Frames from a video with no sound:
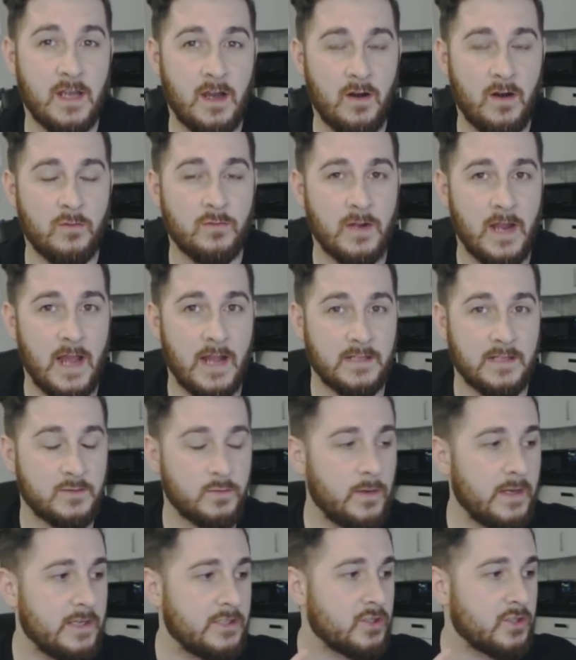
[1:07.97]
old, lads,
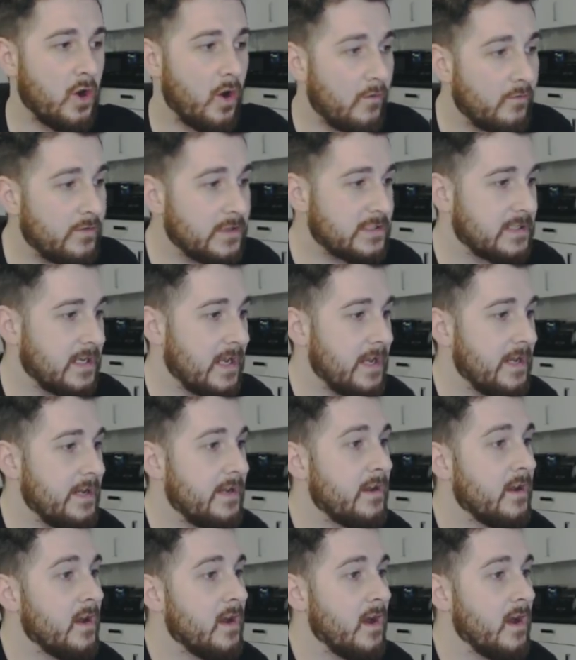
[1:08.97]
which obviously.